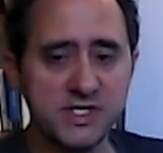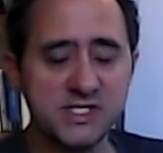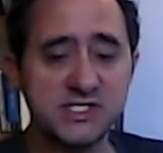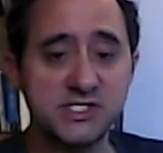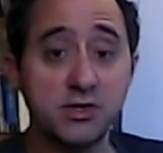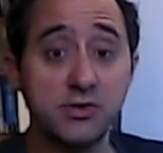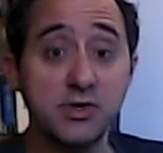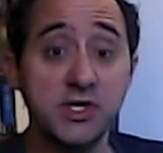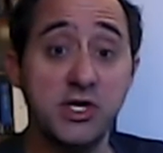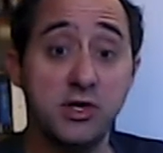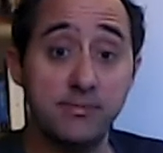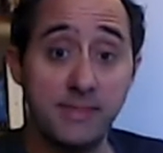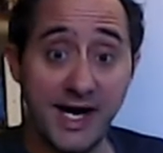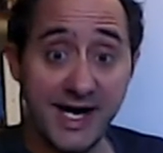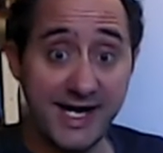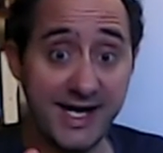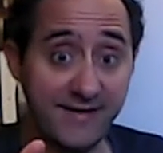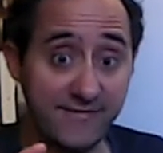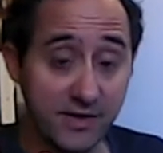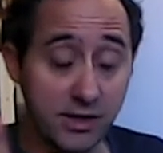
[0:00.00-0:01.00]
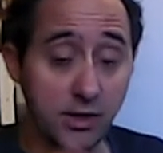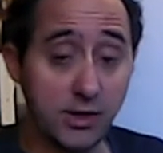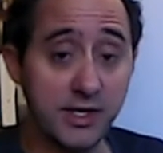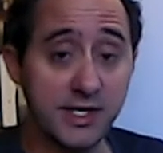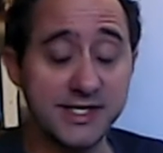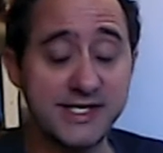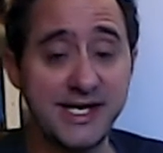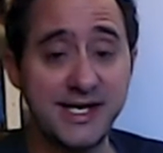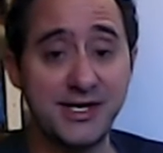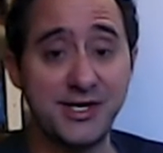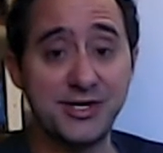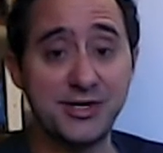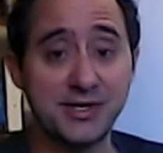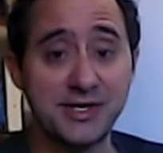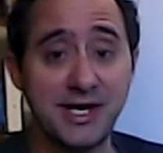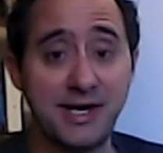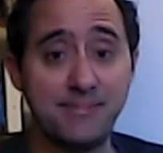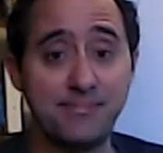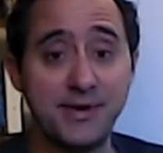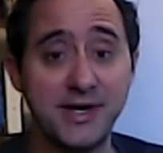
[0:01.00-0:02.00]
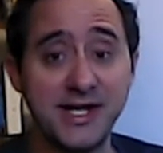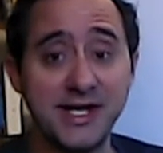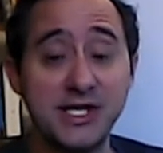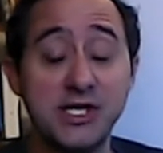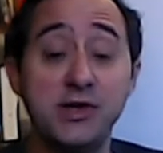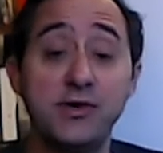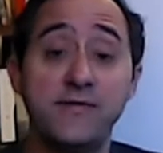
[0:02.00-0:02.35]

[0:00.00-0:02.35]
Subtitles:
So you might have loyalty to your company.